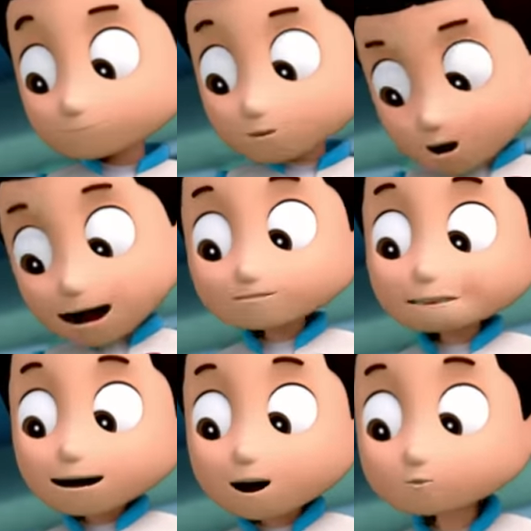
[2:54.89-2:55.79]
What's
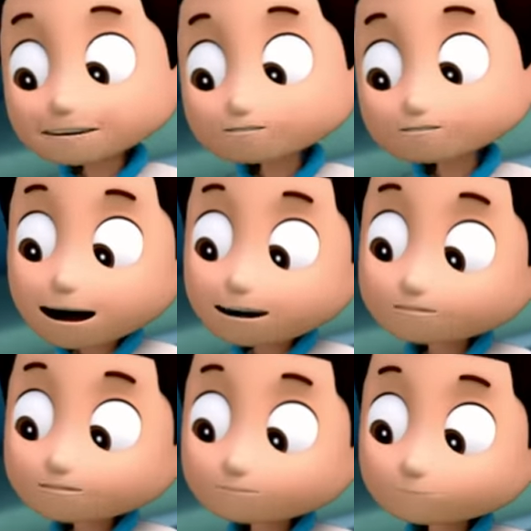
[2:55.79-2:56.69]
the hurry,
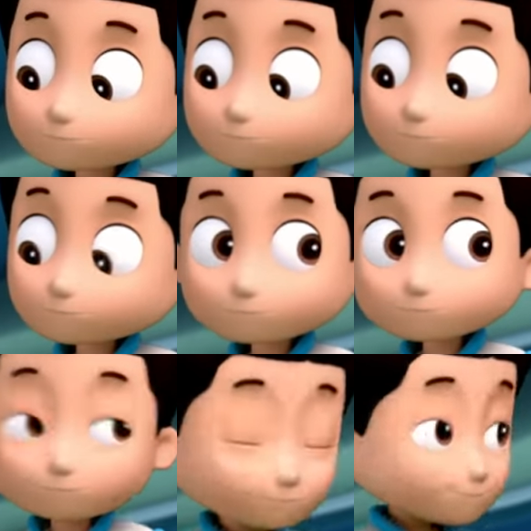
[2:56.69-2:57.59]
Chase? Do the pop pop
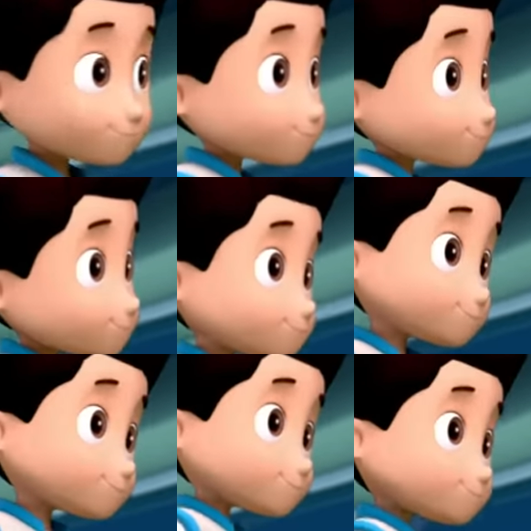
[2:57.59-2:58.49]
boogie.